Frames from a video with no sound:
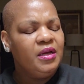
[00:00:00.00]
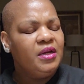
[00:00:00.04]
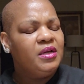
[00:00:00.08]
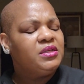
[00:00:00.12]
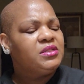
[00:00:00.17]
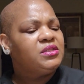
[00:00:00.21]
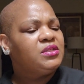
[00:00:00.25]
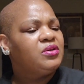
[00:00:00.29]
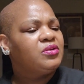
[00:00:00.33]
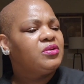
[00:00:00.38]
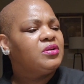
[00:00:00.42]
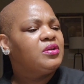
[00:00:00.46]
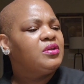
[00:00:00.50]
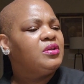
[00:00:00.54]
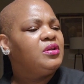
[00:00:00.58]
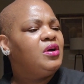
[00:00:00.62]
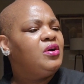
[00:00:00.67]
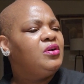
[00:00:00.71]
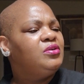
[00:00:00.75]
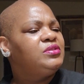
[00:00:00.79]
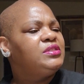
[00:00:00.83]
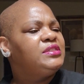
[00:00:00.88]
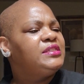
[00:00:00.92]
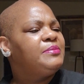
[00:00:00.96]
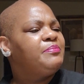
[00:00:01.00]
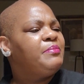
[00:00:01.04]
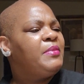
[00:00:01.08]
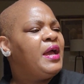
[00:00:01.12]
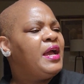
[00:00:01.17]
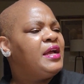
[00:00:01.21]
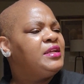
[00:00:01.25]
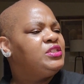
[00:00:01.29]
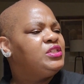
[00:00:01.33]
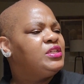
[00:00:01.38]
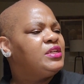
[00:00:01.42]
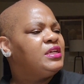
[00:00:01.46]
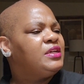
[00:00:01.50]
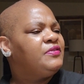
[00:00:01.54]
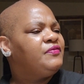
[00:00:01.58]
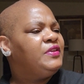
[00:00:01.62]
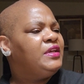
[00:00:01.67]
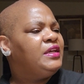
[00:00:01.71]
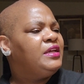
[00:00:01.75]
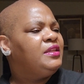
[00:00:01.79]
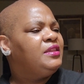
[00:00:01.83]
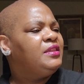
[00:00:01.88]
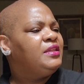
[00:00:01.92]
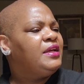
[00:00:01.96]
So the notes of magic
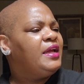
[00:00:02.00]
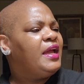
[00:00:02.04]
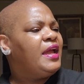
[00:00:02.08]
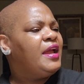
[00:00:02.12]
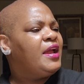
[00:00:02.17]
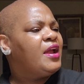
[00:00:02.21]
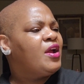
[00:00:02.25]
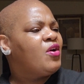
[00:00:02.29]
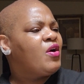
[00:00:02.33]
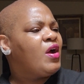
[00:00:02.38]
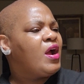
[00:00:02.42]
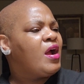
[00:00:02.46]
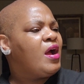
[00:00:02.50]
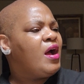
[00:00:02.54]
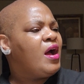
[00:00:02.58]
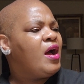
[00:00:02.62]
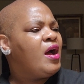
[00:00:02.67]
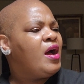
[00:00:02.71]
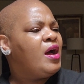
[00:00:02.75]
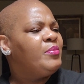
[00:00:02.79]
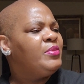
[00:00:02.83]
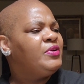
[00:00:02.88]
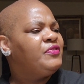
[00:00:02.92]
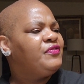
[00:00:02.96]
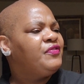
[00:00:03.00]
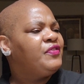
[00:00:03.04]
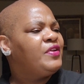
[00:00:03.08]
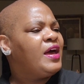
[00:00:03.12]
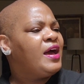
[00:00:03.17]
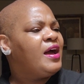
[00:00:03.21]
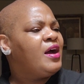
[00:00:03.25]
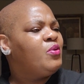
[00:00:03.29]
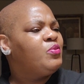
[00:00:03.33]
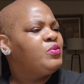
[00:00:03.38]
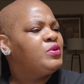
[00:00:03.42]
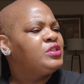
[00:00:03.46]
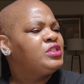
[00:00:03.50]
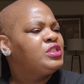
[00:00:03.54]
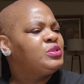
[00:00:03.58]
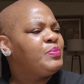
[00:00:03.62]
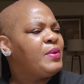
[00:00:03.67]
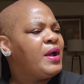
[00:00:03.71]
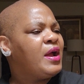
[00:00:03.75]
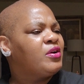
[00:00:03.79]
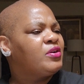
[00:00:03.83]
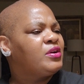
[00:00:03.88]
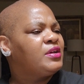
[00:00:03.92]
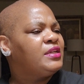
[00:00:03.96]
in the air are almond flower,
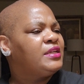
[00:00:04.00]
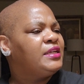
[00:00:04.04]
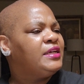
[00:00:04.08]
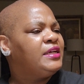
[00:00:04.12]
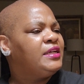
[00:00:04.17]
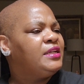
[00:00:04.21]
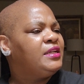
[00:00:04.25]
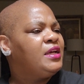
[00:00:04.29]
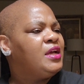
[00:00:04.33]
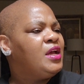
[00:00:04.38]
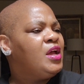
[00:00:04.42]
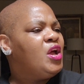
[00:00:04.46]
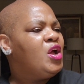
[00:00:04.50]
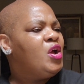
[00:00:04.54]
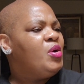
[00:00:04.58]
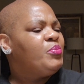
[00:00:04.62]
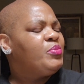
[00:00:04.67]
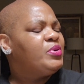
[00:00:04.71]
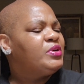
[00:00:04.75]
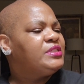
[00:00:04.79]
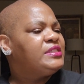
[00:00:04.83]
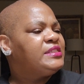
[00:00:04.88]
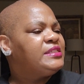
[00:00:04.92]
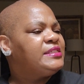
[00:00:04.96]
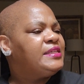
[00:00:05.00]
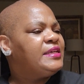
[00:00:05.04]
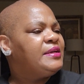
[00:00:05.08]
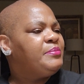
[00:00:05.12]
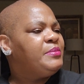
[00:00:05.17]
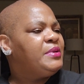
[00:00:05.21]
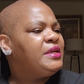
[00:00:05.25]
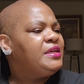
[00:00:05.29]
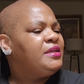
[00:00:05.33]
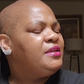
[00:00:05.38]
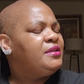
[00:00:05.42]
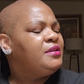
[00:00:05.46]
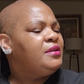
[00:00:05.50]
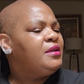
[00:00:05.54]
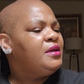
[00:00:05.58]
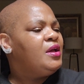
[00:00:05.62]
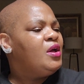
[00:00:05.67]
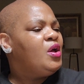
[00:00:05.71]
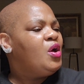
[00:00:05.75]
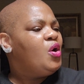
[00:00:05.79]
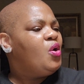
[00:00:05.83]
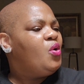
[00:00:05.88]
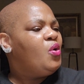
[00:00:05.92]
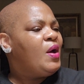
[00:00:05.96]
sparkling persimmon,
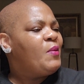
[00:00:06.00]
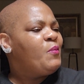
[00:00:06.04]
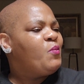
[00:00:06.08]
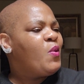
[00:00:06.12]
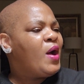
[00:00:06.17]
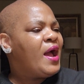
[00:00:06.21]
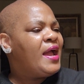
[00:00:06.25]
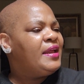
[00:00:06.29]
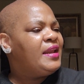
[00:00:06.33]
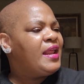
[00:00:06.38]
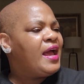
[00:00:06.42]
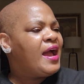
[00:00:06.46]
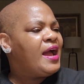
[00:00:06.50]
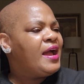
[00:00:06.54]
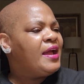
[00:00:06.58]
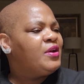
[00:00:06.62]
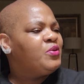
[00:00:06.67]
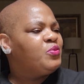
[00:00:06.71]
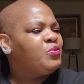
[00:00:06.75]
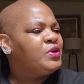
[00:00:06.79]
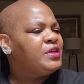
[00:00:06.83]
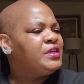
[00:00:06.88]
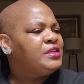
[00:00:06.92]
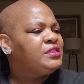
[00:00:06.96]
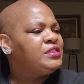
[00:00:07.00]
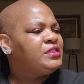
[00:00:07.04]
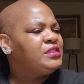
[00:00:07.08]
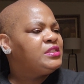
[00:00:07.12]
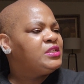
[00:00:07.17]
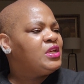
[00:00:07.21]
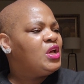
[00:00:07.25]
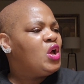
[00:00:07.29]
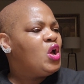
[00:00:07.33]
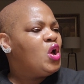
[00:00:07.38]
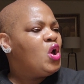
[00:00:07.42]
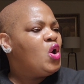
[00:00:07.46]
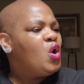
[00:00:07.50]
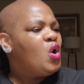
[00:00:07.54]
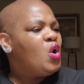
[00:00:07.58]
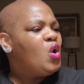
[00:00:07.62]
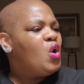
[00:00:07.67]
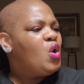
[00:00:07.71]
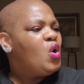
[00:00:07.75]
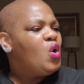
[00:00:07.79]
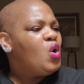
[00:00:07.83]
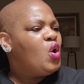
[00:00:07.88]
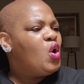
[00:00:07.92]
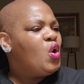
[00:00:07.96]
white iris,
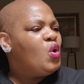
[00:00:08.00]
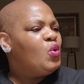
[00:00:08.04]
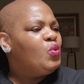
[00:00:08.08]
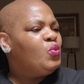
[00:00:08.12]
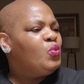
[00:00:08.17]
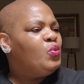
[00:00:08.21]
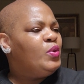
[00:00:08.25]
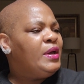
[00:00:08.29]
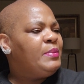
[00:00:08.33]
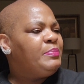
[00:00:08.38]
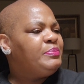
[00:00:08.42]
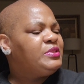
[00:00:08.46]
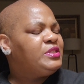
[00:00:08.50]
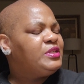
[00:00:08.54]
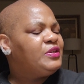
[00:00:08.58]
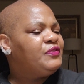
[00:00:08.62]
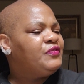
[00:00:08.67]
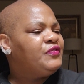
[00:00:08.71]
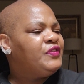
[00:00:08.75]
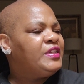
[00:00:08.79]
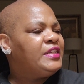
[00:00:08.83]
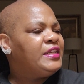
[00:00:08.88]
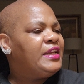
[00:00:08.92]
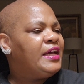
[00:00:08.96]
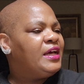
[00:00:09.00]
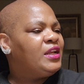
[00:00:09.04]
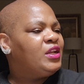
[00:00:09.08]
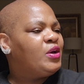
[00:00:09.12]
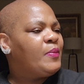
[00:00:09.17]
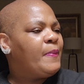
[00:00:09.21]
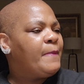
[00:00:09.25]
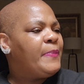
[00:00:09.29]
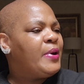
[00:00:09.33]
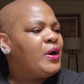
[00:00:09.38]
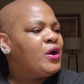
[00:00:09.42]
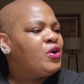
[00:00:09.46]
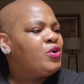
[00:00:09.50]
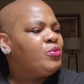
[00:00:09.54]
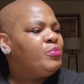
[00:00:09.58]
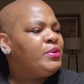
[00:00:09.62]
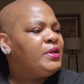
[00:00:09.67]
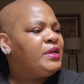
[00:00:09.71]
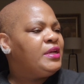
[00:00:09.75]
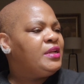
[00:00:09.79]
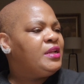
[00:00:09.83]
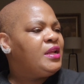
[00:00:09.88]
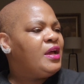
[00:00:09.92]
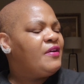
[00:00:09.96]
whipped vanilla
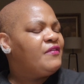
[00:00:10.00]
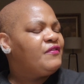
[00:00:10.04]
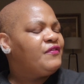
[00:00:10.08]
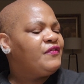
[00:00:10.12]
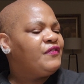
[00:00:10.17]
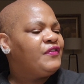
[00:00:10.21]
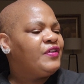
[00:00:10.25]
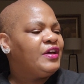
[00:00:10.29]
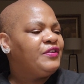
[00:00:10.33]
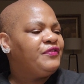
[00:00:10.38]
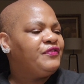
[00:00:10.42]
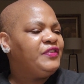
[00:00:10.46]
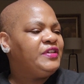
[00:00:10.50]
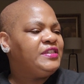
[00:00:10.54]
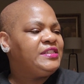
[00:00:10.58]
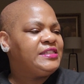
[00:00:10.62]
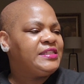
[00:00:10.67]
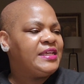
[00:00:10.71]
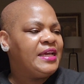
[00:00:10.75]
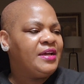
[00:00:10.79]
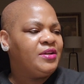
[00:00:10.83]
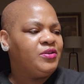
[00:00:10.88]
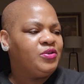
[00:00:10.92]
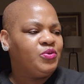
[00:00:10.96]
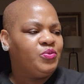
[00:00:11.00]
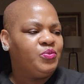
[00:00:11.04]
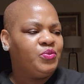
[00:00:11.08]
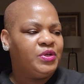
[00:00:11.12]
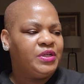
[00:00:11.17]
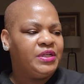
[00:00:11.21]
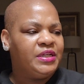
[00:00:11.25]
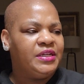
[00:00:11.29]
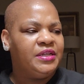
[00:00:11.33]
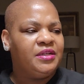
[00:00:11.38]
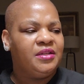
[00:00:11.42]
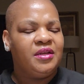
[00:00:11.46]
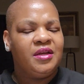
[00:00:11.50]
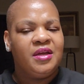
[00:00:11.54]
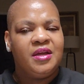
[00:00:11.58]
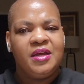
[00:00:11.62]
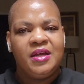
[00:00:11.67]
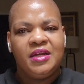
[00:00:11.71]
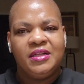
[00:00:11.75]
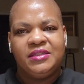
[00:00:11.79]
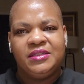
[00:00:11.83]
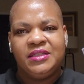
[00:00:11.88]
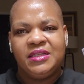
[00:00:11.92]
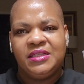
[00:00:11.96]
bourbon, fluffy sandalwood.
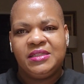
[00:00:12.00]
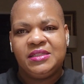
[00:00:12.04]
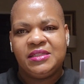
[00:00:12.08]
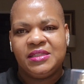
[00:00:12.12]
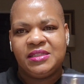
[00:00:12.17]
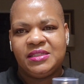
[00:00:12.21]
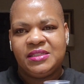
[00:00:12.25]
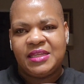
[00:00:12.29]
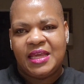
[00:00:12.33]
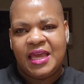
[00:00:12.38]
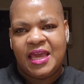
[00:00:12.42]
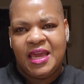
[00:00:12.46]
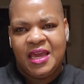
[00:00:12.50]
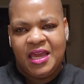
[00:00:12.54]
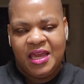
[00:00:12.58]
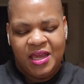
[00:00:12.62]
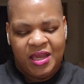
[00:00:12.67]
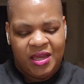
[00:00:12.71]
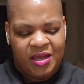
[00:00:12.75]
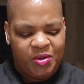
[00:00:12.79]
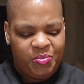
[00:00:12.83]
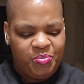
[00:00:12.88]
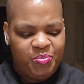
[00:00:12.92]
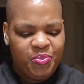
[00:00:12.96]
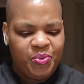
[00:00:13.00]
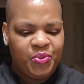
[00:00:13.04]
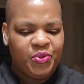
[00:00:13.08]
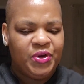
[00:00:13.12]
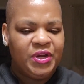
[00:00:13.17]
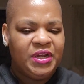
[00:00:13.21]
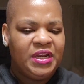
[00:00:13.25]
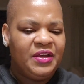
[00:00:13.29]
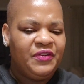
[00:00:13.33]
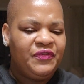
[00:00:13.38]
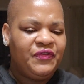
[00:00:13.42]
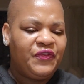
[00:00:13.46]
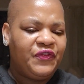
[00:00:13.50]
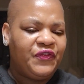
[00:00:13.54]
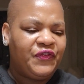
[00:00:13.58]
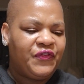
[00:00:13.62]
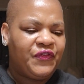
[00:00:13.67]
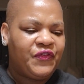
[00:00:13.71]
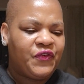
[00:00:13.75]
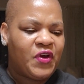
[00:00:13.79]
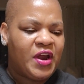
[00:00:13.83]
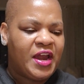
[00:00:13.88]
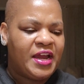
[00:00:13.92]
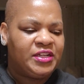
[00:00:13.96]
This is a pretty
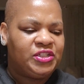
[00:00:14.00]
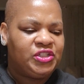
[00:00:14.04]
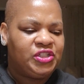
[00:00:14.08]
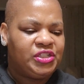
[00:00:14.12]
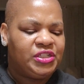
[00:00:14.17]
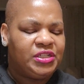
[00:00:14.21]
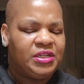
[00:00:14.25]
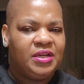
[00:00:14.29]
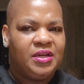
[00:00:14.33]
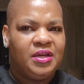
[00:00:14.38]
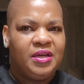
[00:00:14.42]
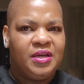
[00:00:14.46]
fresh,